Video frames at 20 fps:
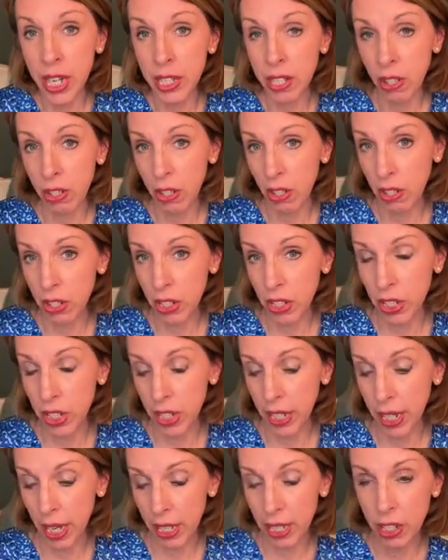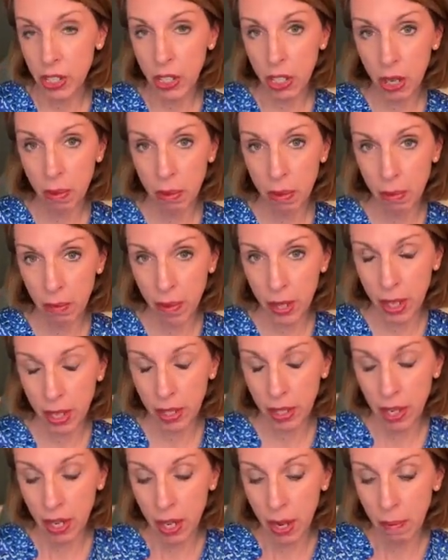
It's harder to get dopamine